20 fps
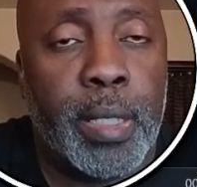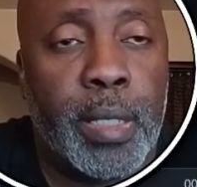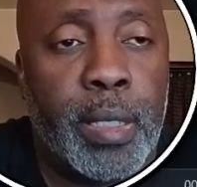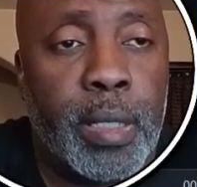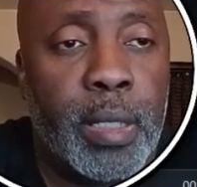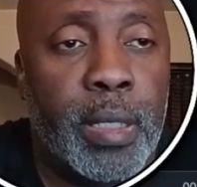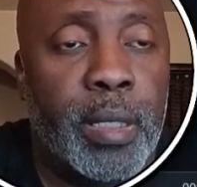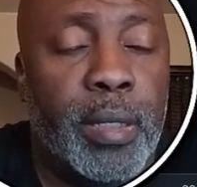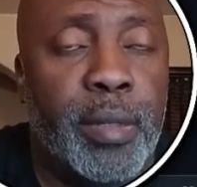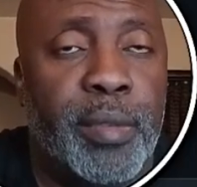
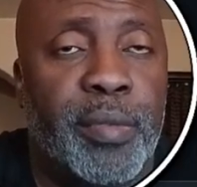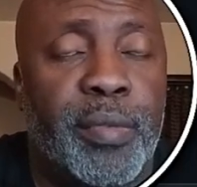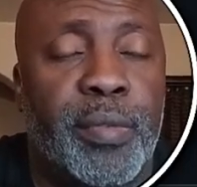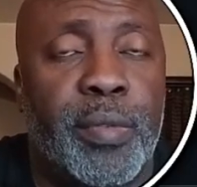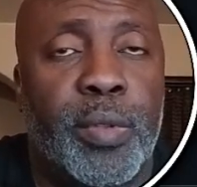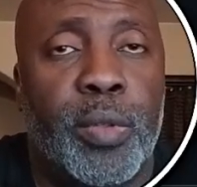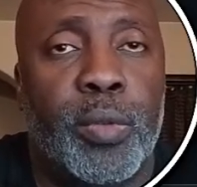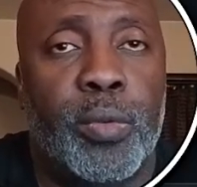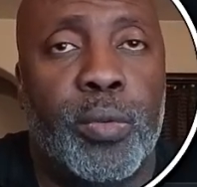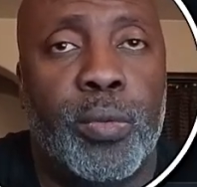If
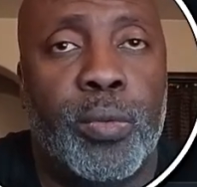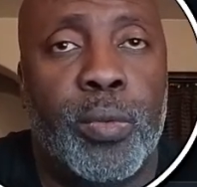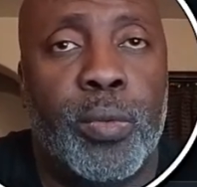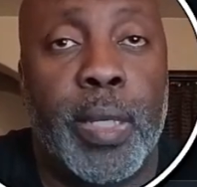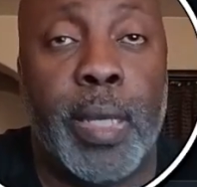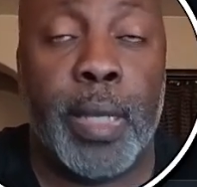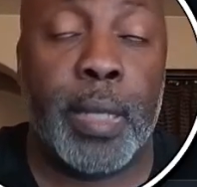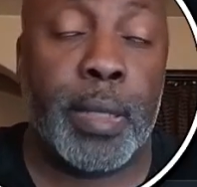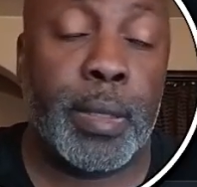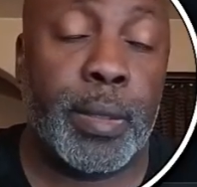you
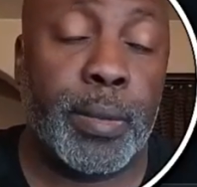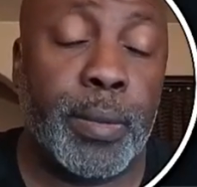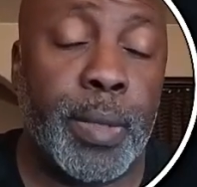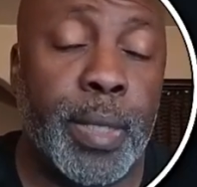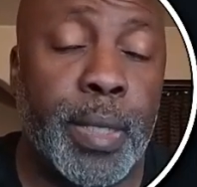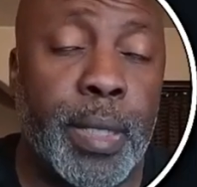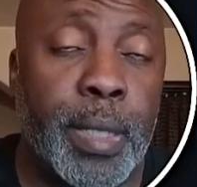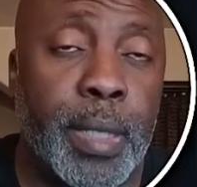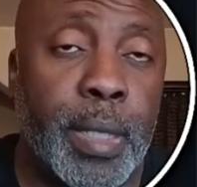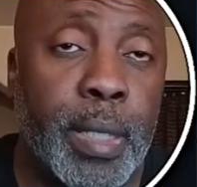liked what
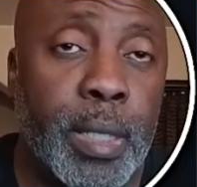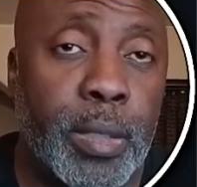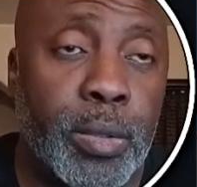I had